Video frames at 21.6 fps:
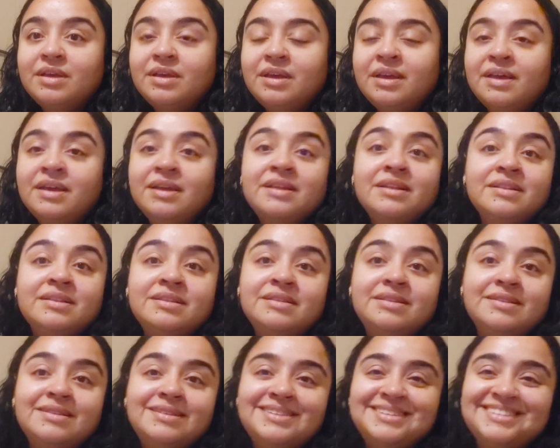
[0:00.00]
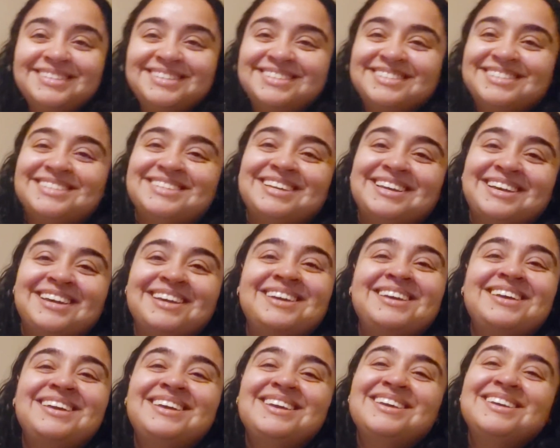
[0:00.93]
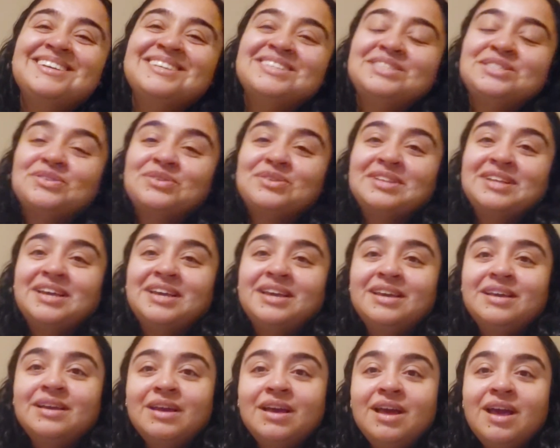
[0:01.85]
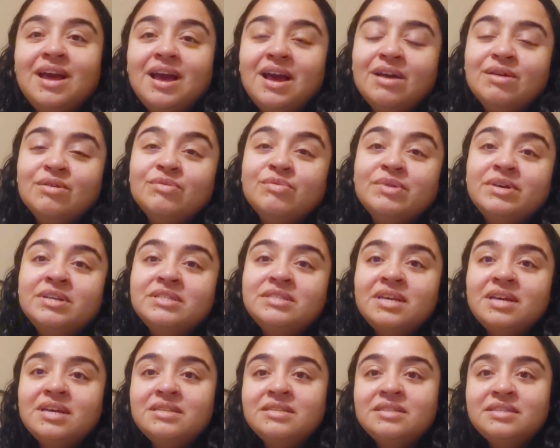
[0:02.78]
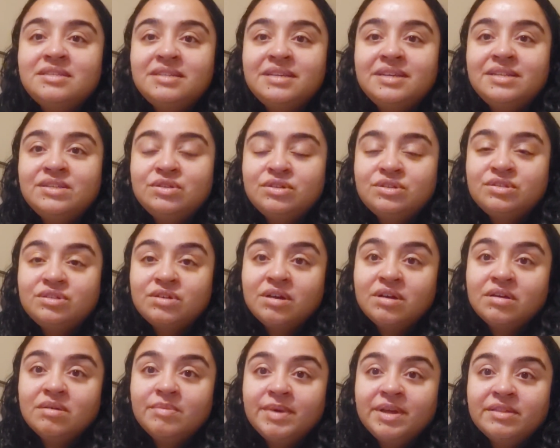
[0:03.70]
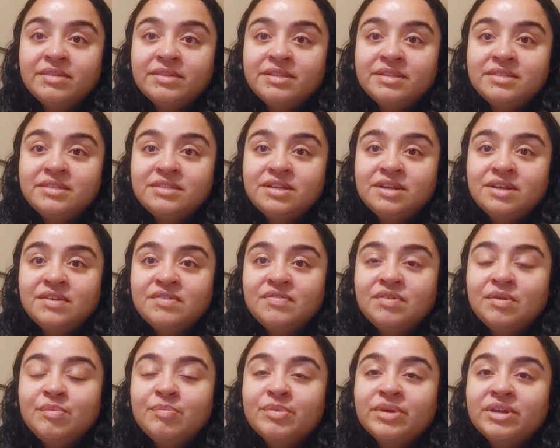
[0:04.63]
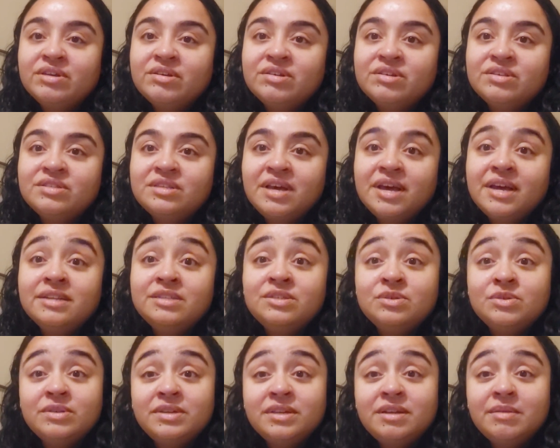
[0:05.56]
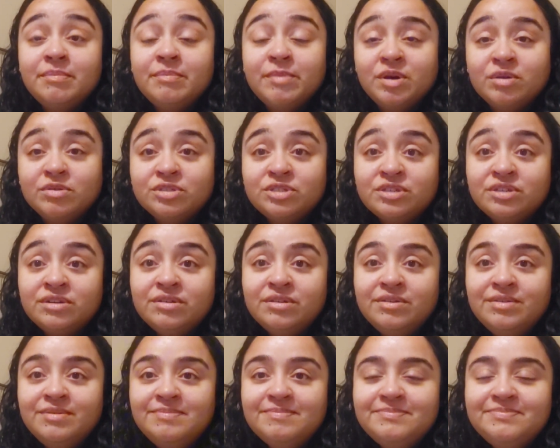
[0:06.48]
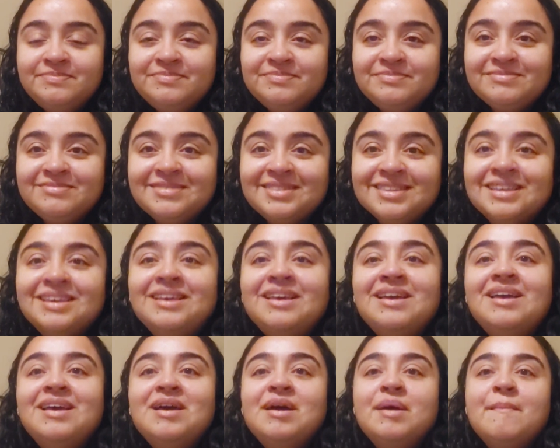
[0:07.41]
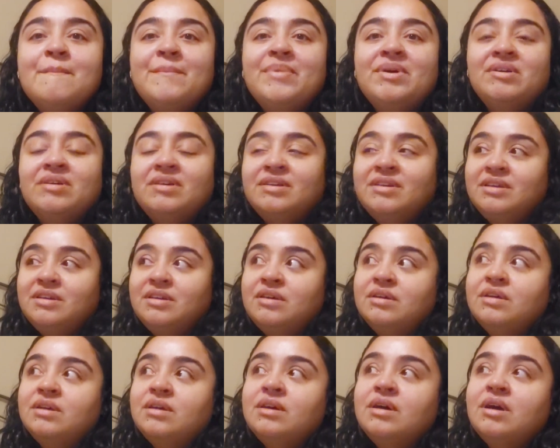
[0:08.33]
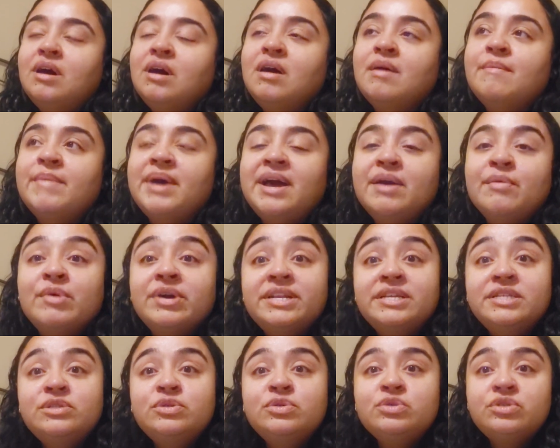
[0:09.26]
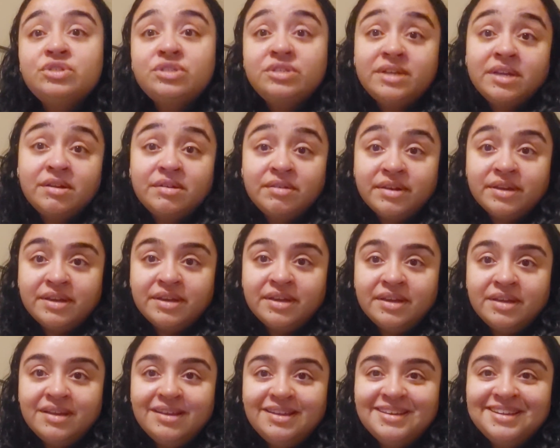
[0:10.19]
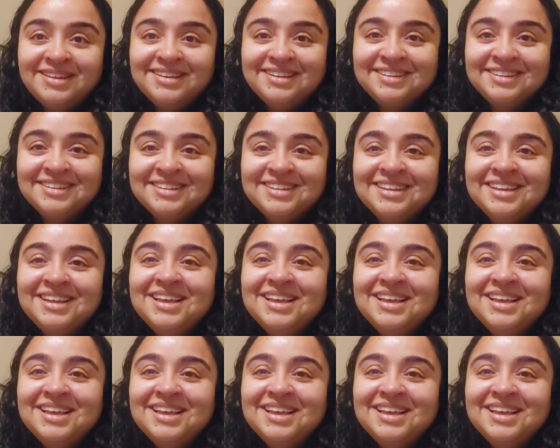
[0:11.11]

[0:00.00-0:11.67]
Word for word: and yeah. So, like, I was hesitant to talk about this stuff because I do get emotional. But um, I wanted to share it,